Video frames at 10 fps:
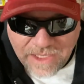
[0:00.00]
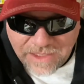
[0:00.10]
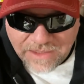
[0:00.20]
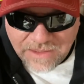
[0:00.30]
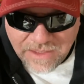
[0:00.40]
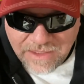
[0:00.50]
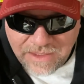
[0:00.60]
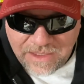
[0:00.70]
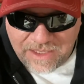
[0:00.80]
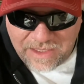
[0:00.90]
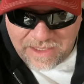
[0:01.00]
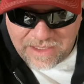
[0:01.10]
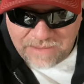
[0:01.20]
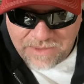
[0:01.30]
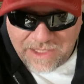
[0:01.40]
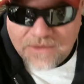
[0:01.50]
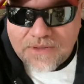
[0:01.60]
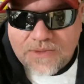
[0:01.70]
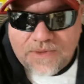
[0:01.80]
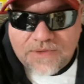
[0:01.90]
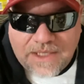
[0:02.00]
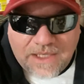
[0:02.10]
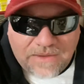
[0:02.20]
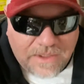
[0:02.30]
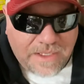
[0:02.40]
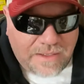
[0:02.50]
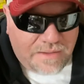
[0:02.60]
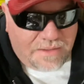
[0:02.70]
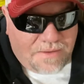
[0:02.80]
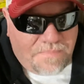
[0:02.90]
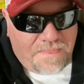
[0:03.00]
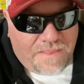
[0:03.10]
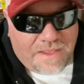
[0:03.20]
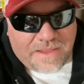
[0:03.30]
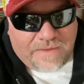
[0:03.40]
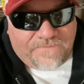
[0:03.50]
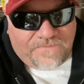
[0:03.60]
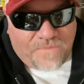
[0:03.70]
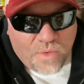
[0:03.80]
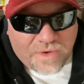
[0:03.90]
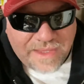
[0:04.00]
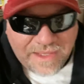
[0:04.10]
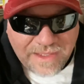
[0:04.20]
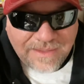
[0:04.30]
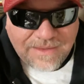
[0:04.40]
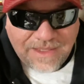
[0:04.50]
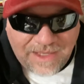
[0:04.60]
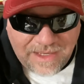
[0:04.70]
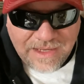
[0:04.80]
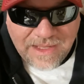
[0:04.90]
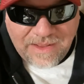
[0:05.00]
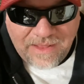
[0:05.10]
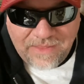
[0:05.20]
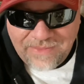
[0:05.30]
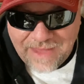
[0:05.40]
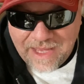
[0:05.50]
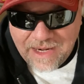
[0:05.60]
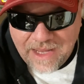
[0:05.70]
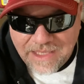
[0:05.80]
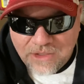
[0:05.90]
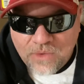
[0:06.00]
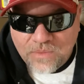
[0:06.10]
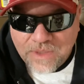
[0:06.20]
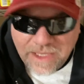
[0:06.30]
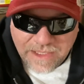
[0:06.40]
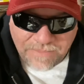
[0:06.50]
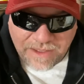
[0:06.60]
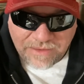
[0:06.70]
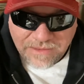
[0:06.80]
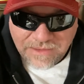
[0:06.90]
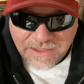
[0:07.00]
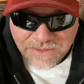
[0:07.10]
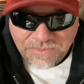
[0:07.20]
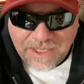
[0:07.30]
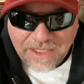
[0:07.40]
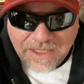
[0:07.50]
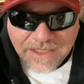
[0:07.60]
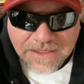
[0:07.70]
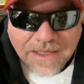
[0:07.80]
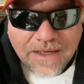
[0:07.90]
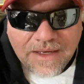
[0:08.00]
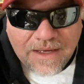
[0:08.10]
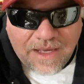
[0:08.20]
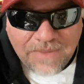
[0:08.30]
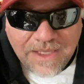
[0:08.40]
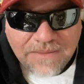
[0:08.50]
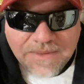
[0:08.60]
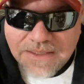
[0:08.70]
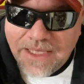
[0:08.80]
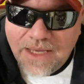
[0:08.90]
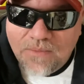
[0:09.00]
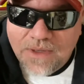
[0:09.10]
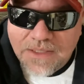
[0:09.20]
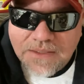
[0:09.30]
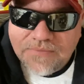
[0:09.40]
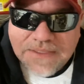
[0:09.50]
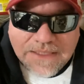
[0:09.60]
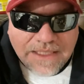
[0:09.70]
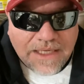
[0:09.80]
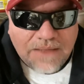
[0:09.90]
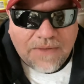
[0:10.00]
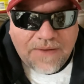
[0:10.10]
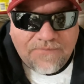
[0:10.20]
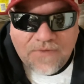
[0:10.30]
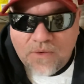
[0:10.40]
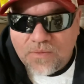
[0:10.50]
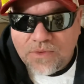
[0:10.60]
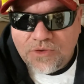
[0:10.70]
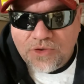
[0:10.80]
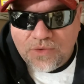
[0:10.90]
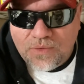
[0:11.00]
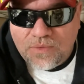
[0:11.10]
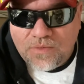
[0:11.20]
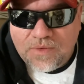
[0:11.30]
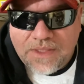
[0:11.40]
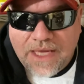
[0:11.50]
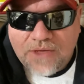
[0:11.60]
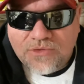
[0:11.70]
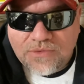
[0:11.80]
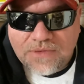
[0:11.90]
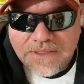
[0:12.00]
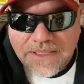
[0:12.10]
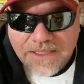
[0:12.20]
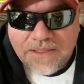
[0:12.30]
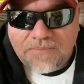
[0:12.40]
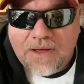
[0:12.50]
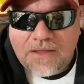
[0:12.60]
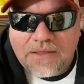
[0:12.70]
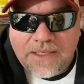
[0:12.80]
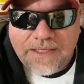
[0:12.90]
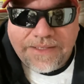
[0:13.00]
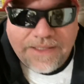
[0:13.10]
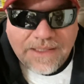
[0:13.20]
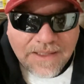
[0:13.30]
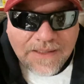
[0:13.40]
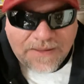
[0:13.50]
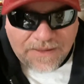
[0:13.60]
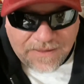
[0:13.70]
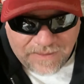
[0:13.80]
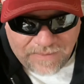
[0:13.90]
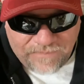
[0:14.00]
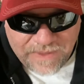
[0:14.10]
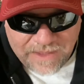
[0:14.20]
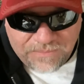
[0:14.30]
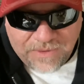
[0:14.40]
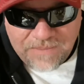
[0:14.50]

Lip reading: it, and I'm going to actually switch that out. The fourth thing that I don't like about this bike is I made the mistake once of syncing my phone to the actual system on the Indian. Now, the problem